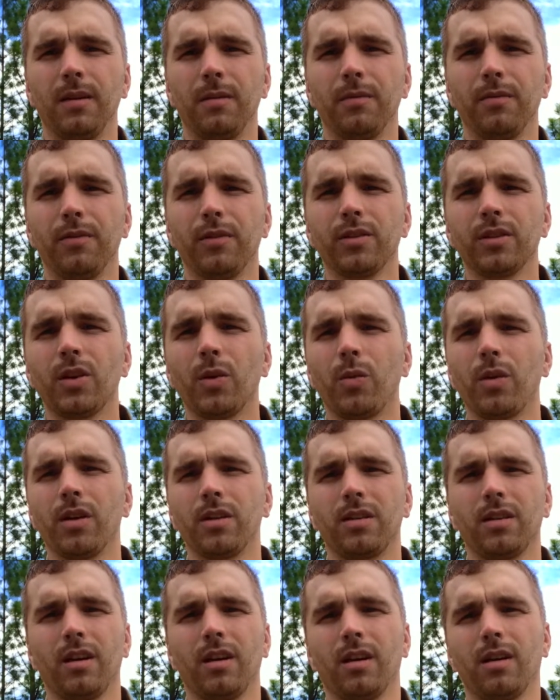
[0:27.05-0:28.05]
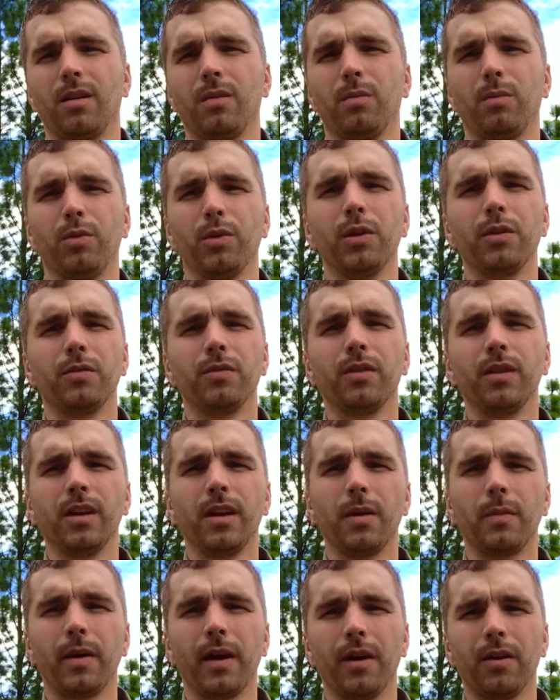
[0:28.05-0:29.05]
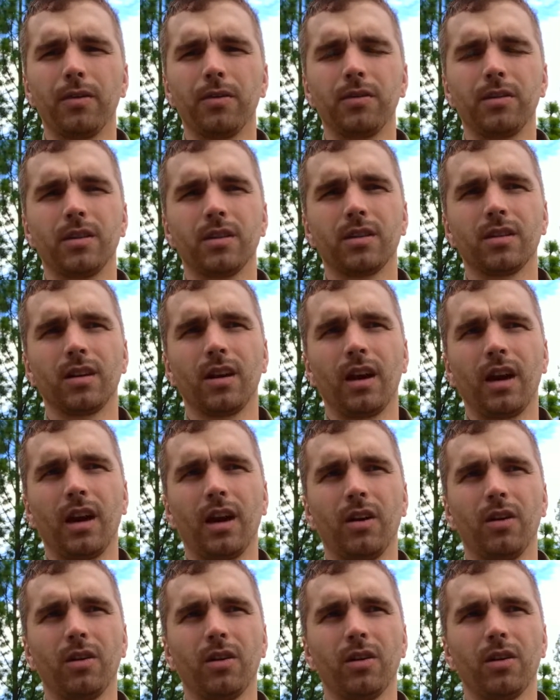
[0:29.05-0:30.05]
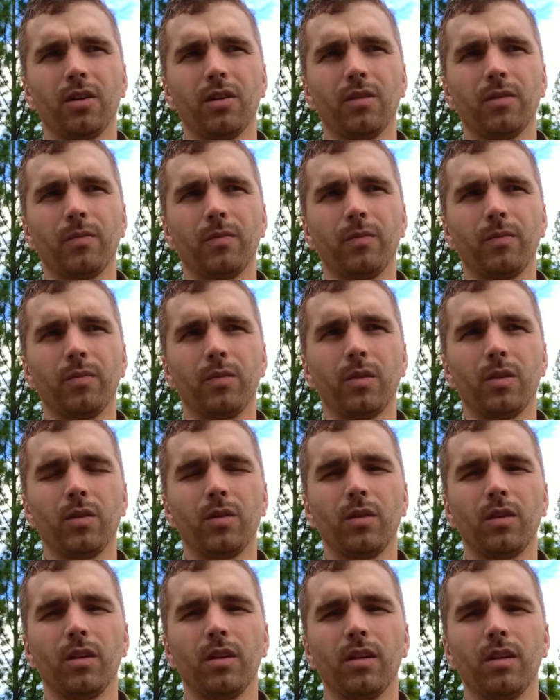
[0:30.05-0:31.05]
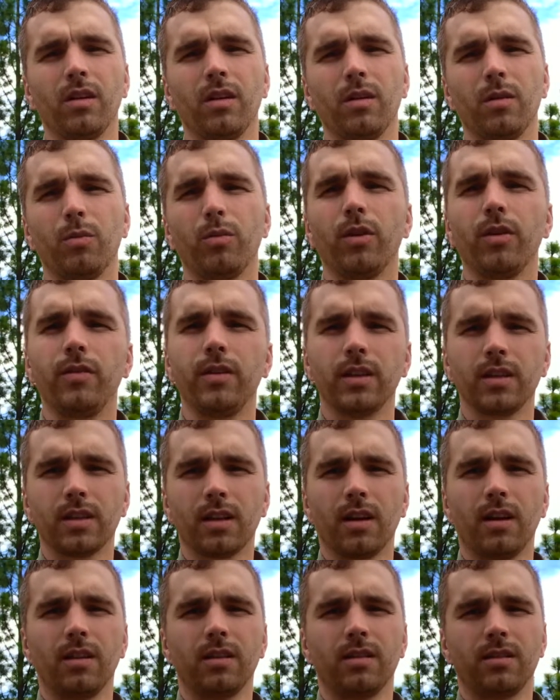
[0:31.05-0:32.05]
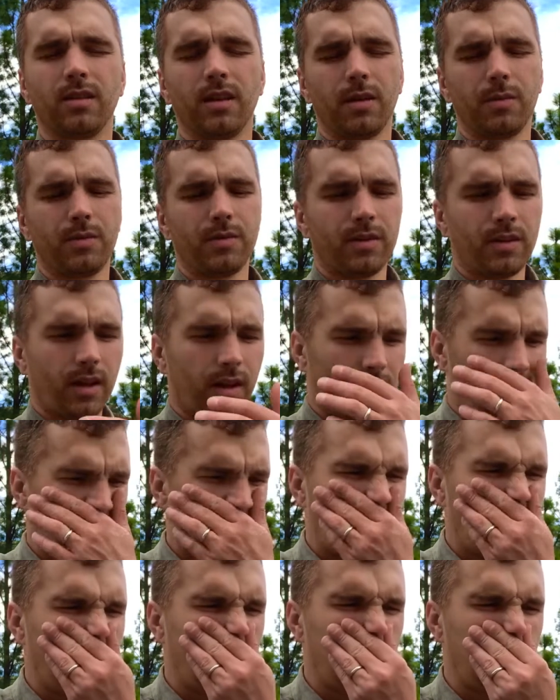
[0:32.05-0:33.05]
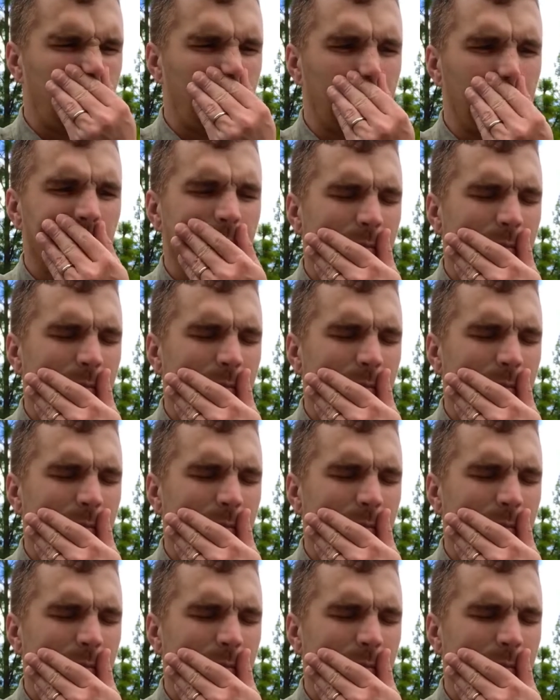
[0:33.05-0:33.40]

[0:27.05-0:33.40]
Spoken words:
First, I want to talk briefly about our previous concepts and any,